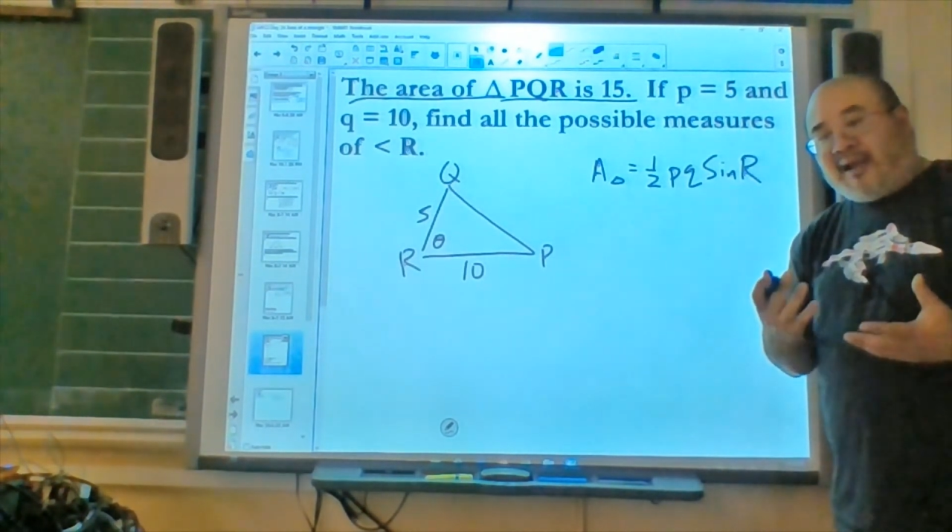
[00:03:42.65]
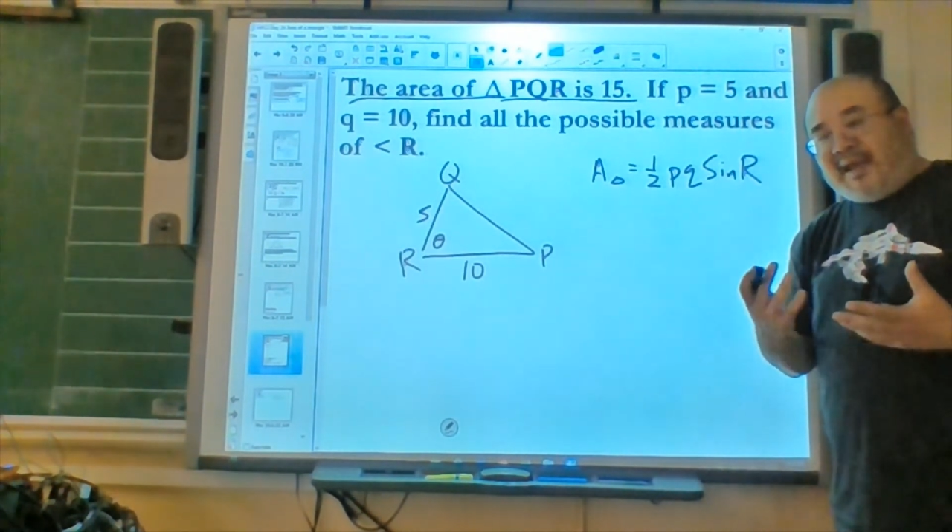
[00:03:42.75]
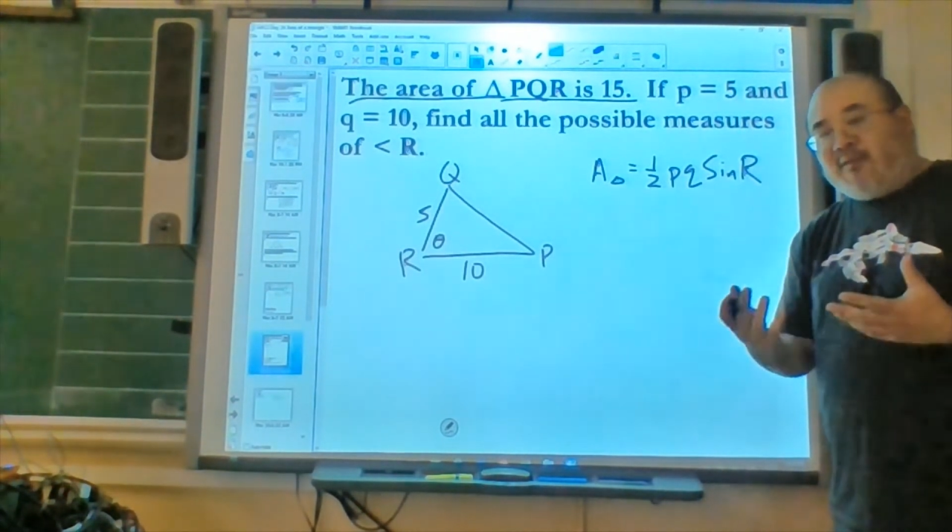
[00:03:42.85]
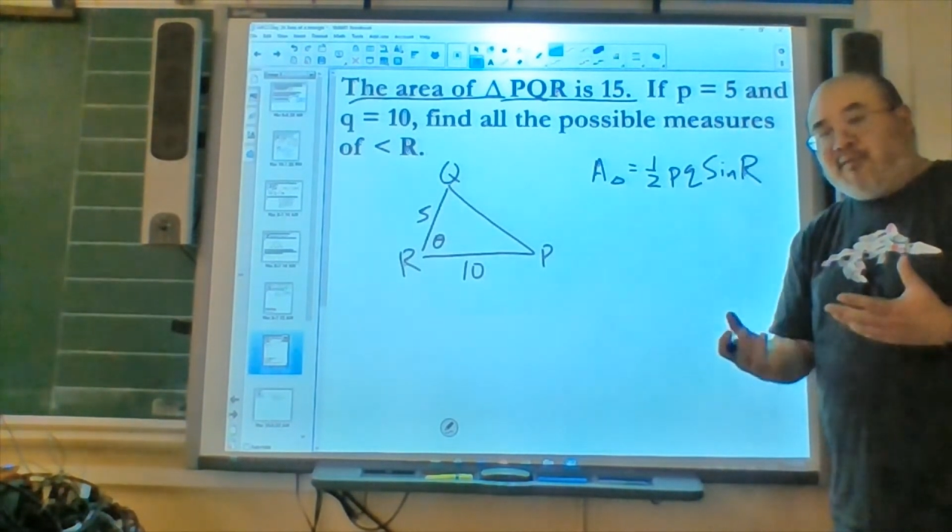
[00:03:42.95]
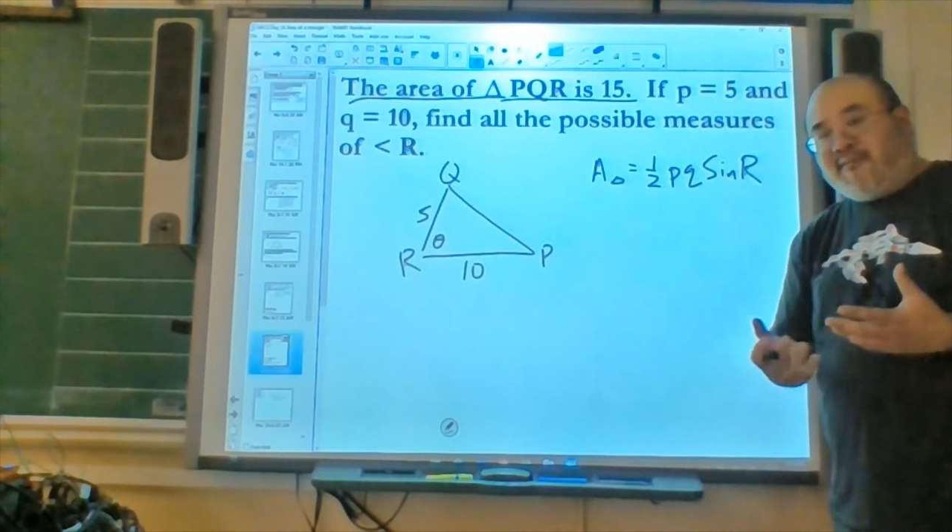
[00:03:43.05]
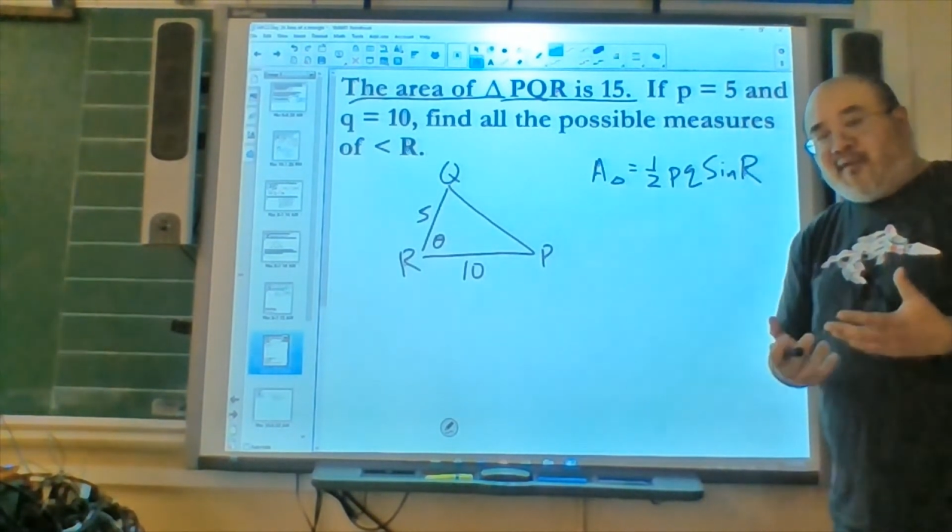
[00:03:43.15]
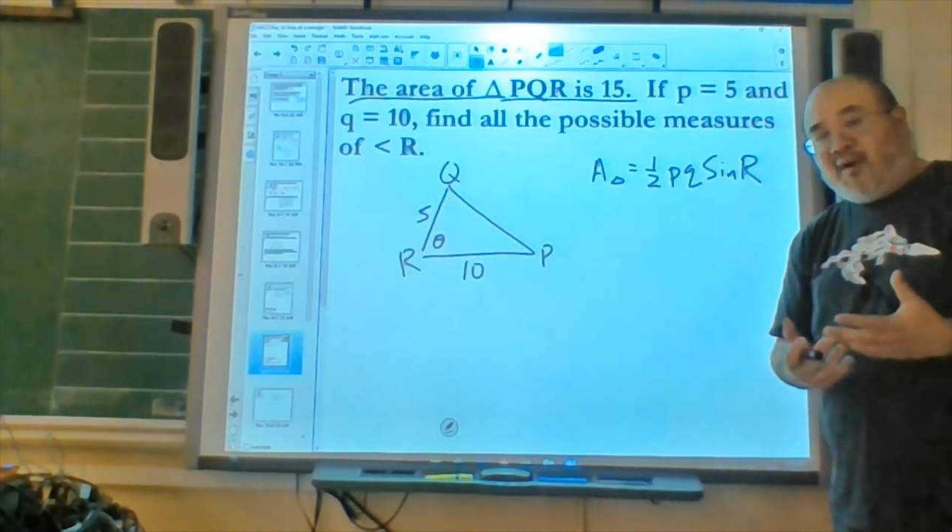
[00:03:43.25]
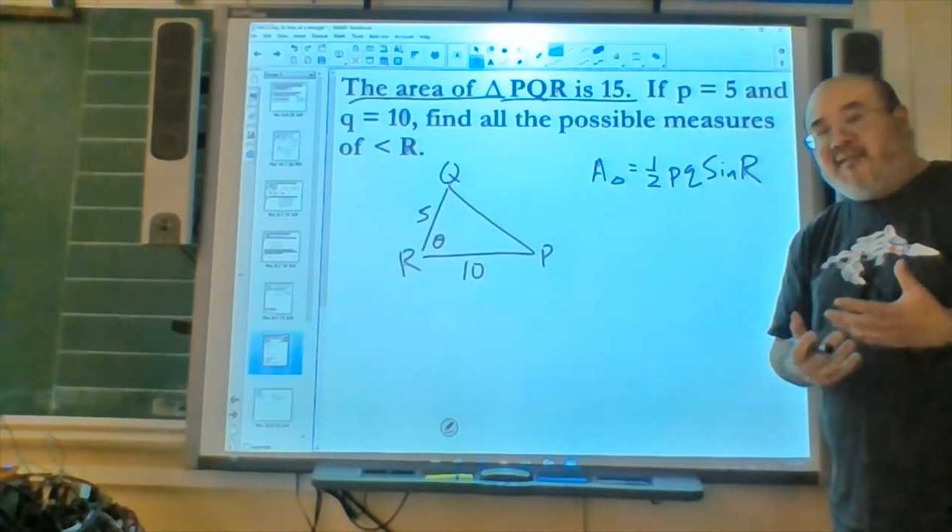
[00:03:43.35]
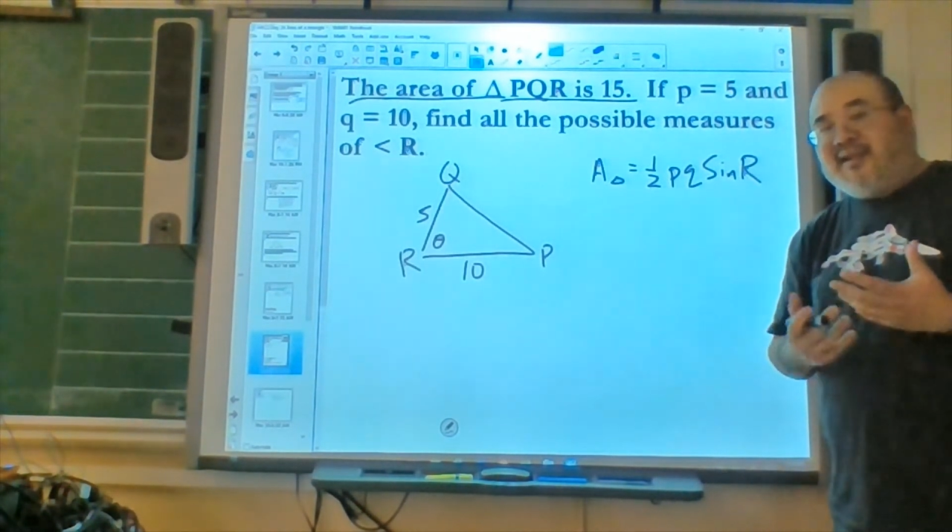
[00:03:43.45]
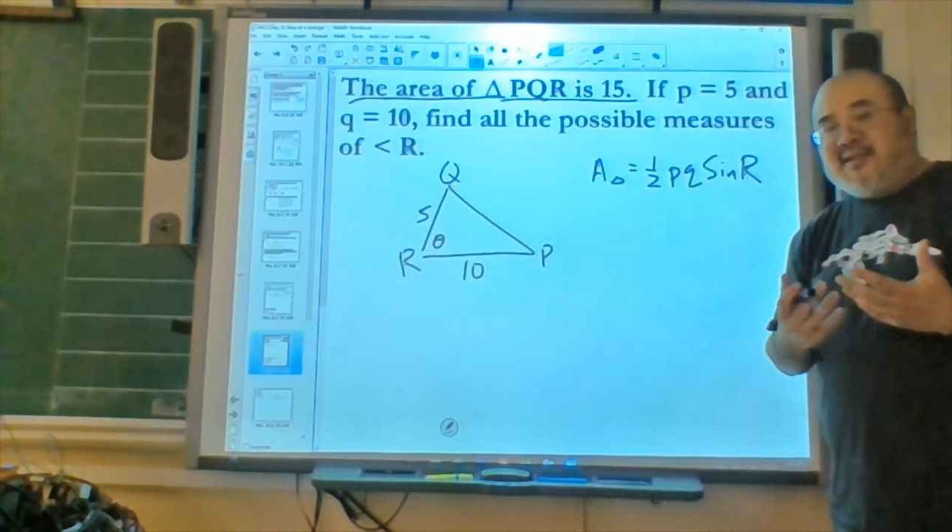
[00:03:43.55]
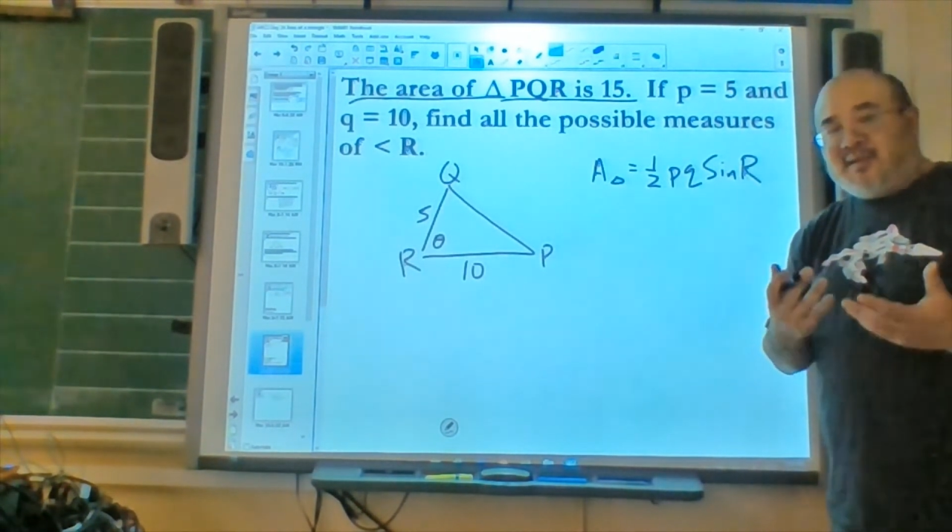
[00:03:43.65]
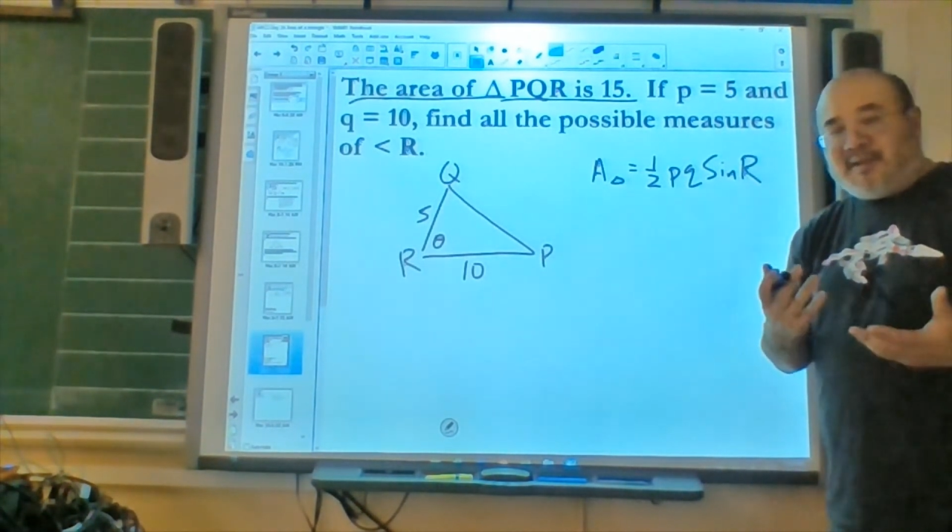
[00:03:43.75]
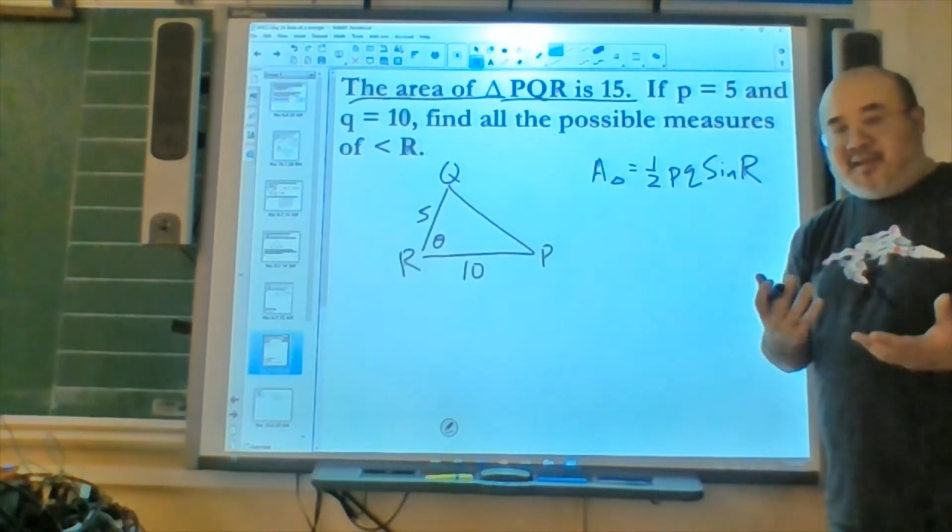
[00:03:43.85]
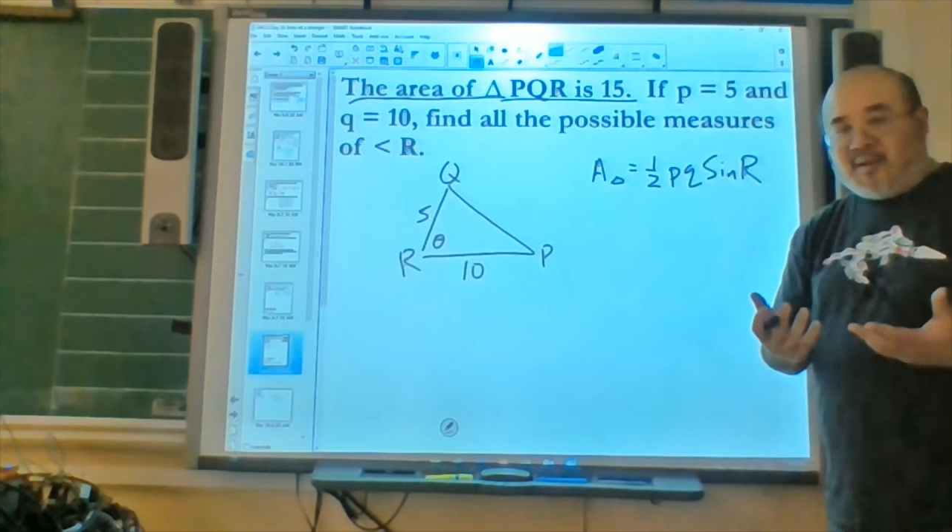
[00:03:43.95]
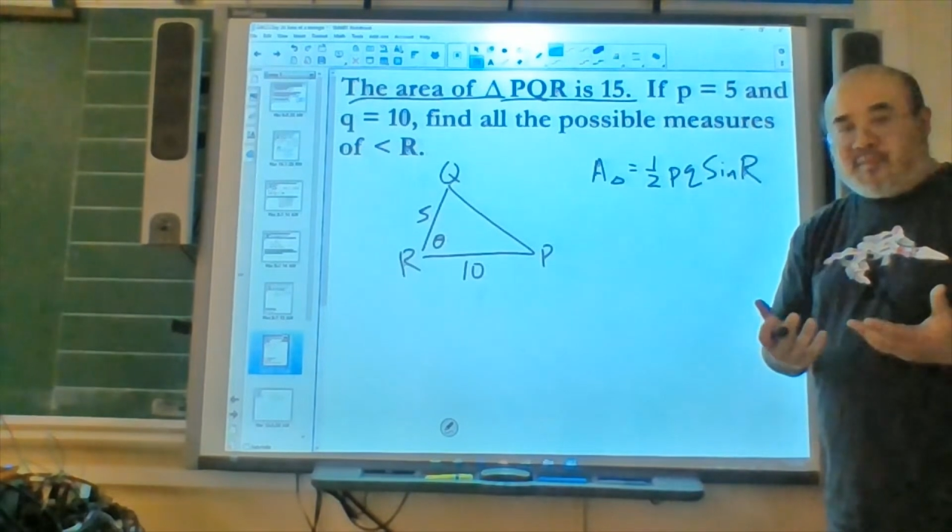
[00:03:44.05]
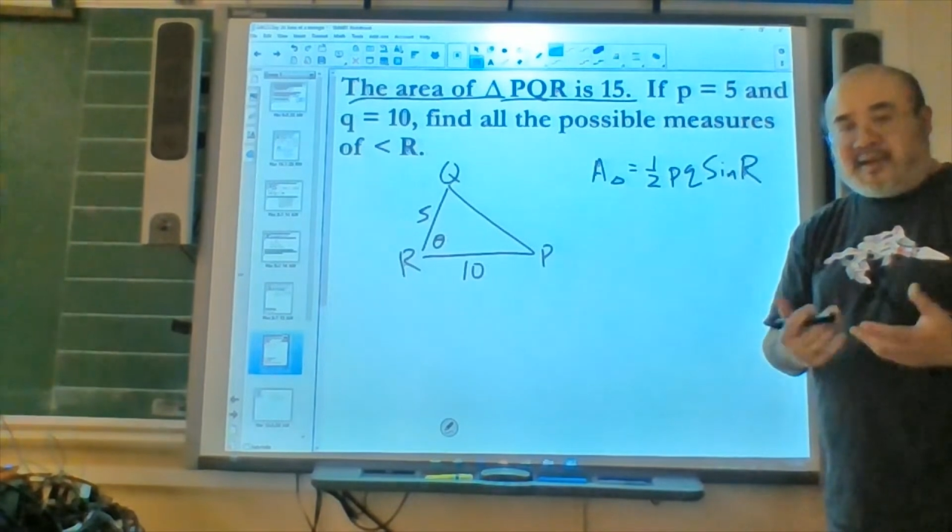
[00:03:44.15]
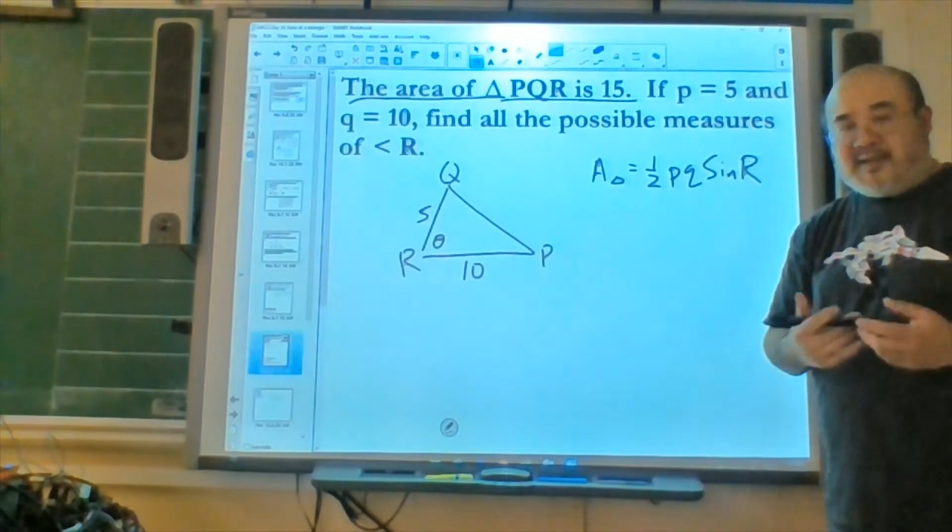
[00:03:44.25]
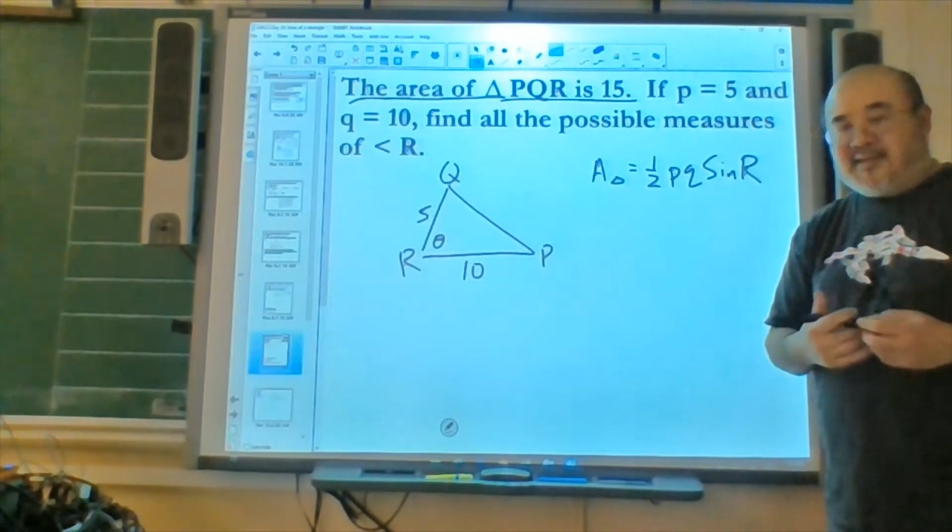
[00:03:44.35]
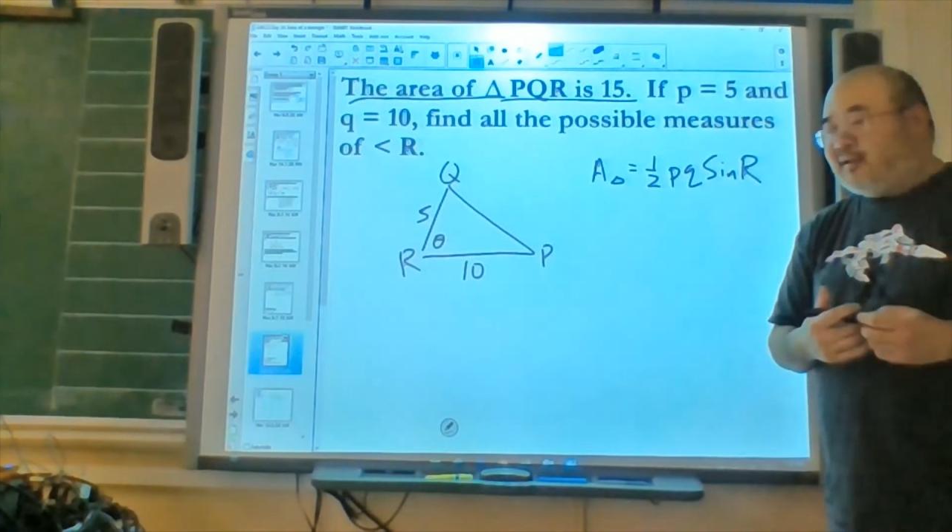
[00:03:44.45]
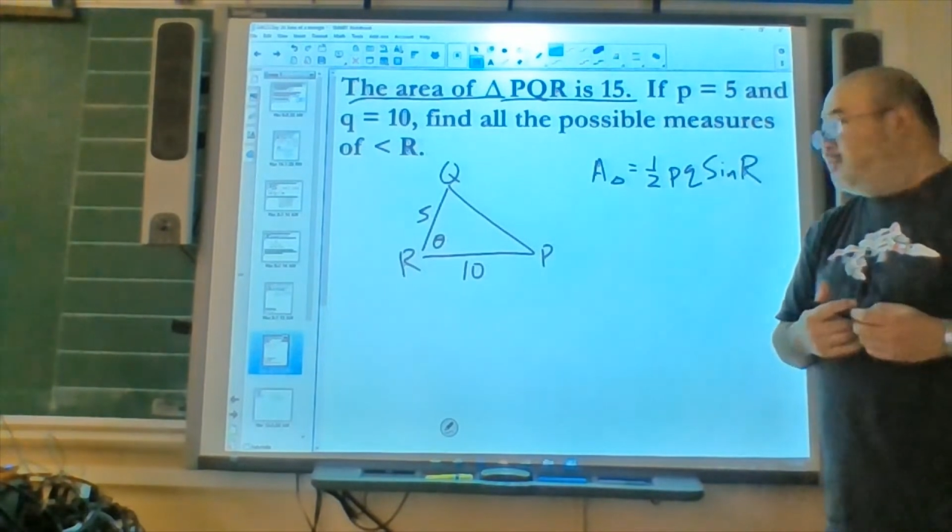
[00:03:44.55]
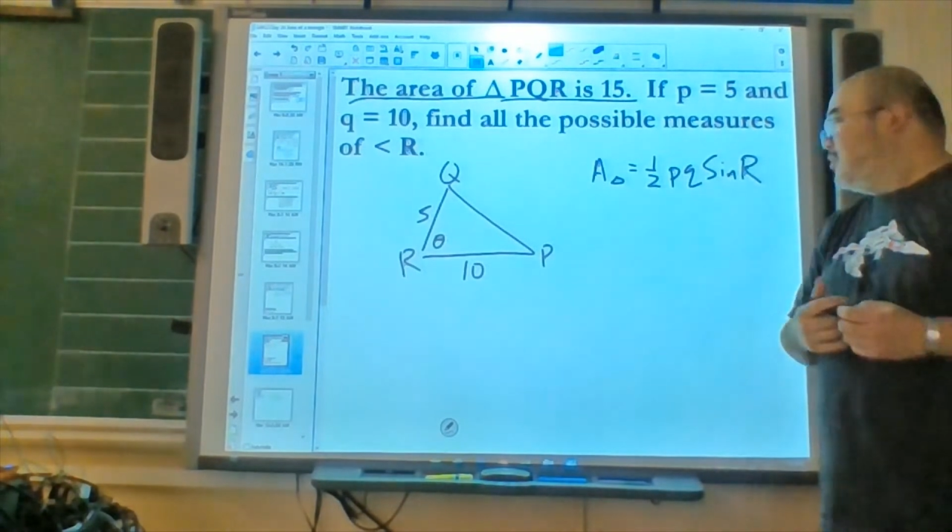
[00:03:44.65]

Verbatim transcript: angle involved is going to be the uppercase letter.